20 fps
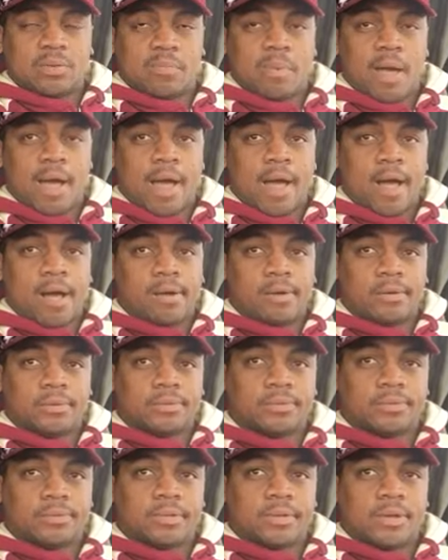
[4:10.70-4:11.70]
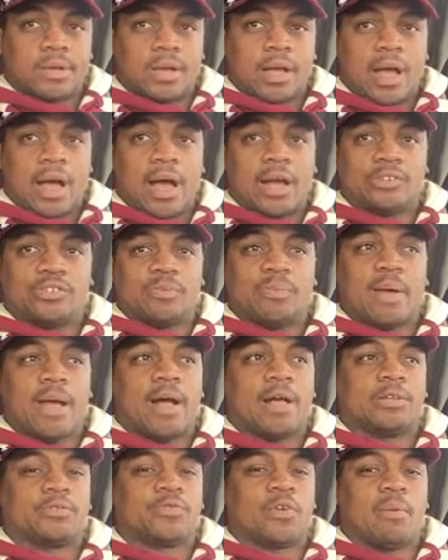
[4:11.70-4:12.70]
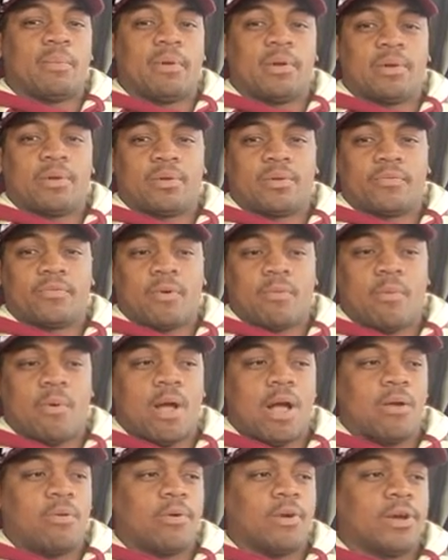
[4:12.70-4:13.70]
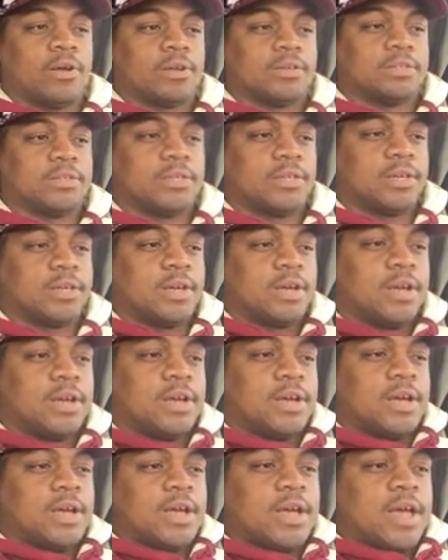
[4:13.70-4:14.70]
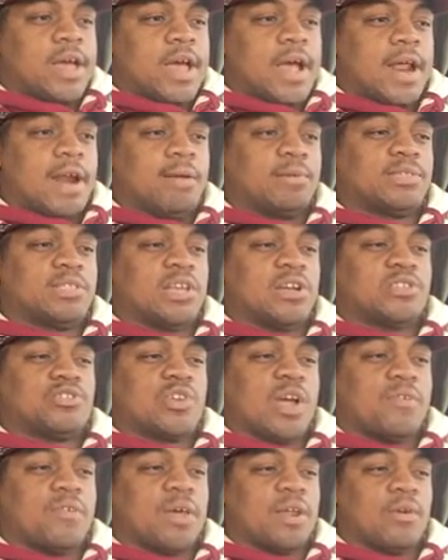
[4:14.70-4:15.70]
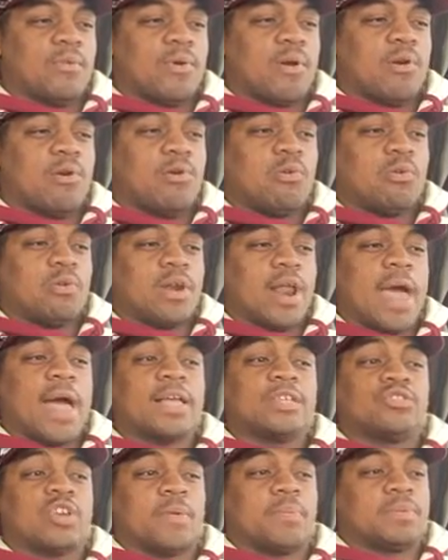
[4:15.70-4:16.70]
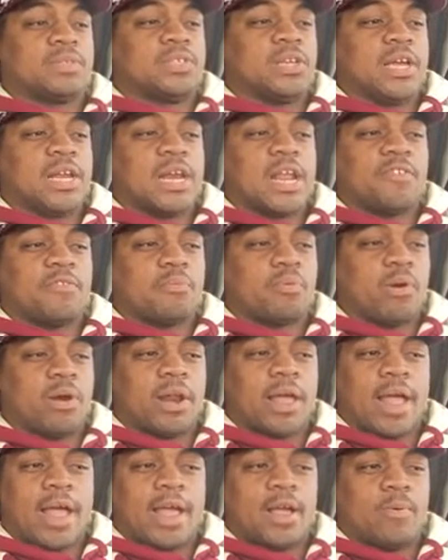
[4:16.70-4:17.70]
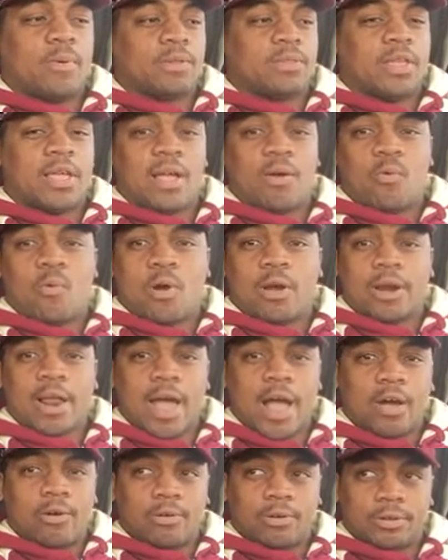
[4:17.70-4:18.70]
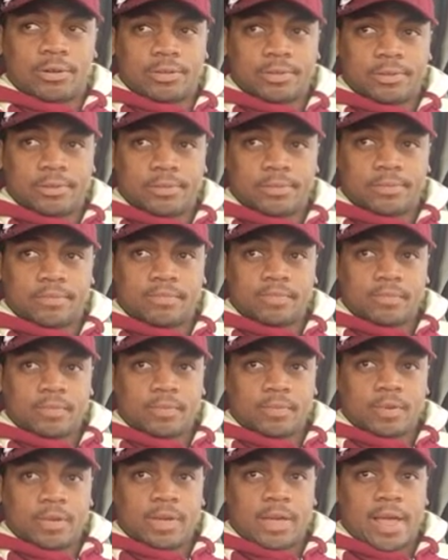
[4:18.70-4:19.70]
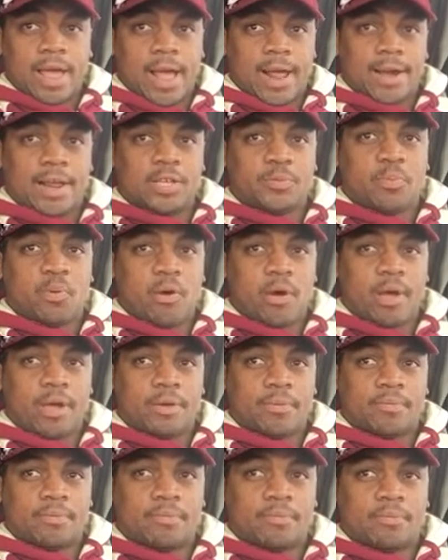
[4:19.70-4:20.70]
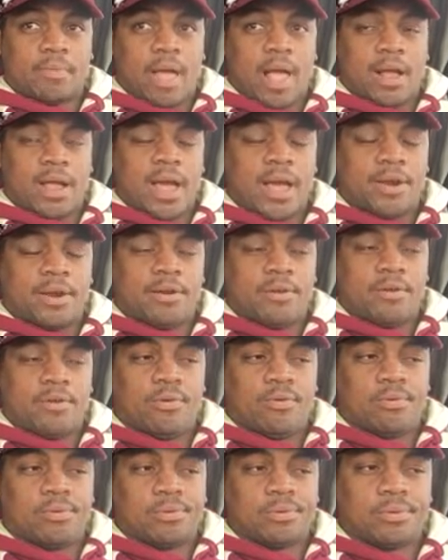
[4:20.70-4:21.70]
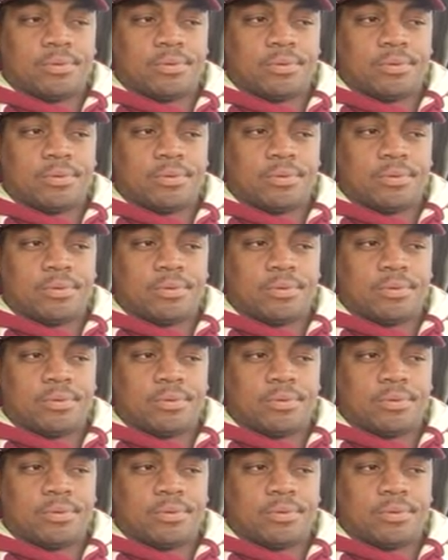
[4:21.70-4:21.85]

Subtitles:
about 100 miles from here, from where I was. And I'm still driving down the road. Now it's dropping to 11.8 within 1 hour. At this point, I kind of knew